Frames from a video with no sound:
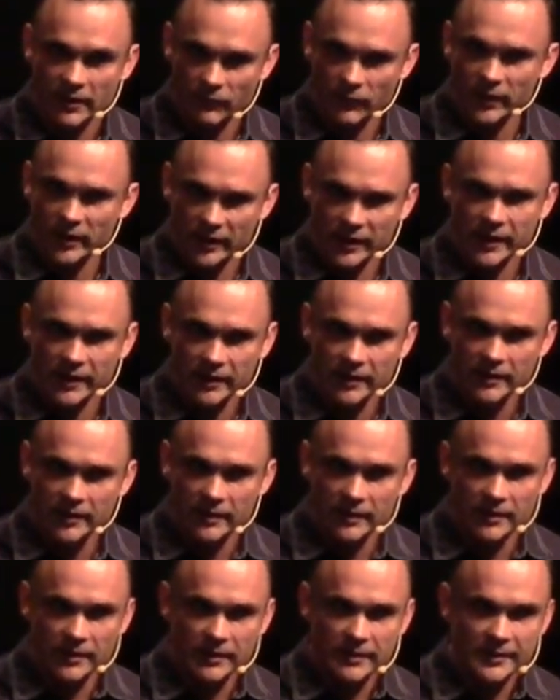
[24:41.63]
Really?
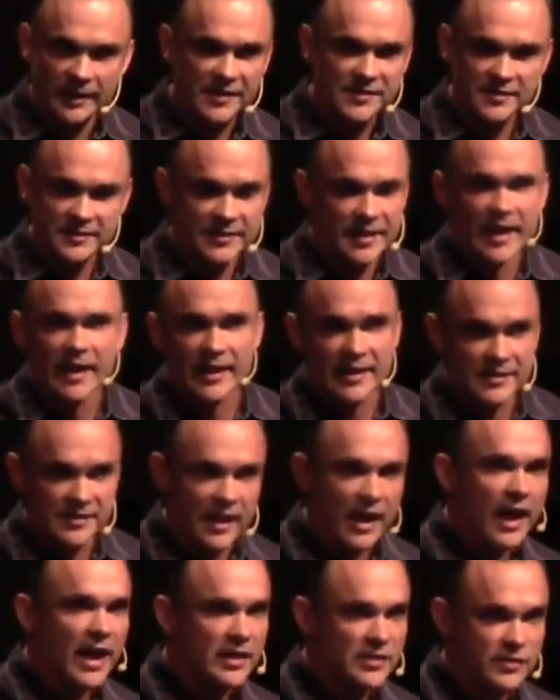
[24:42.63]
That is
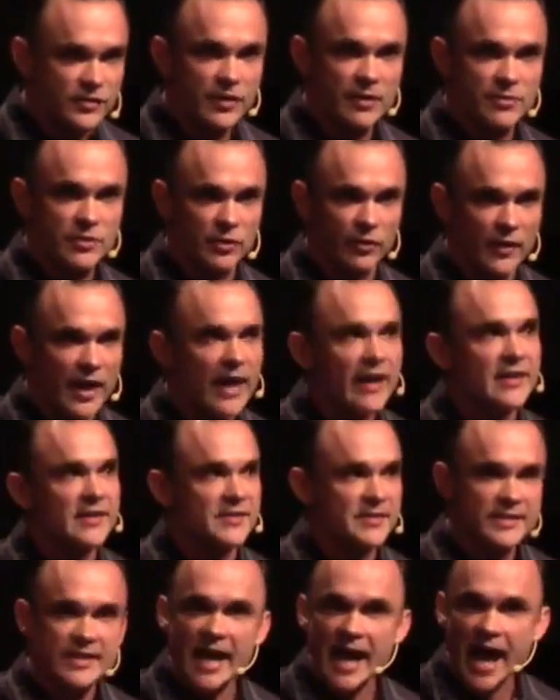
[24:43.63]
unscriptural. That
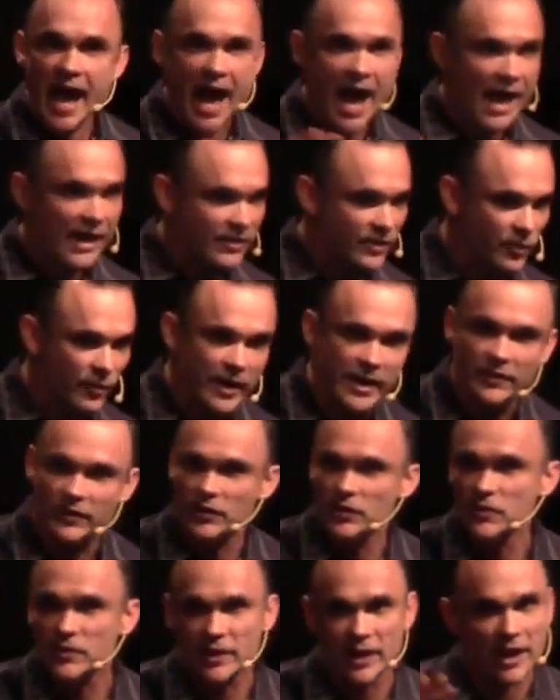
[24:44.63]
is not the way the
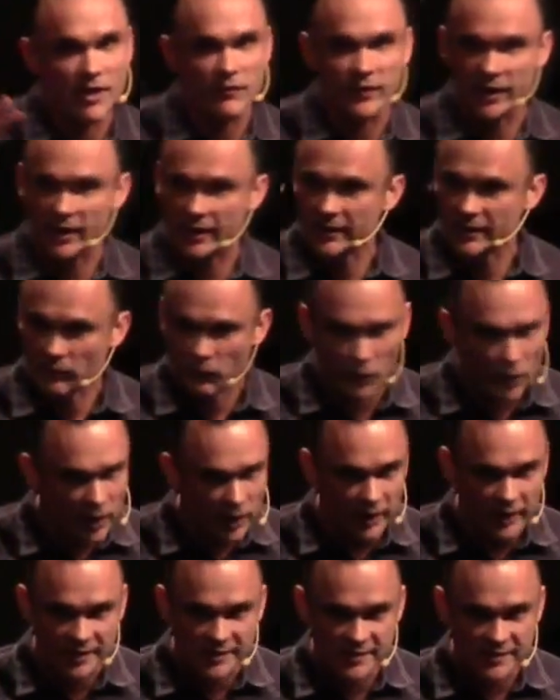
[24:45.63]
new covenant
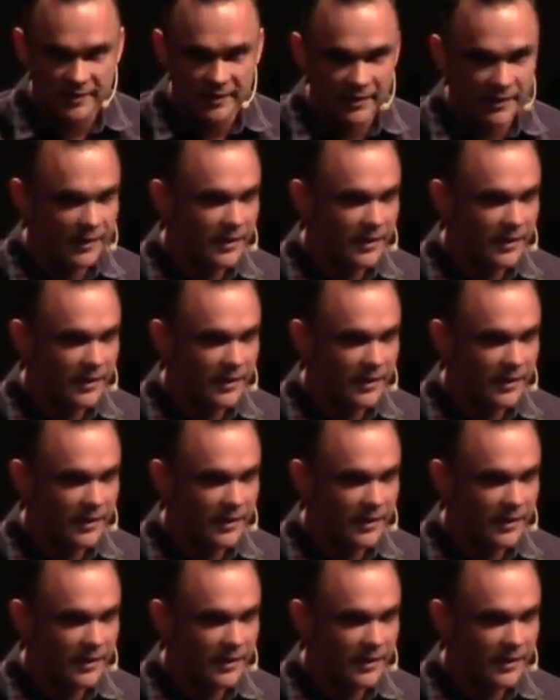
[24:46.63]
works.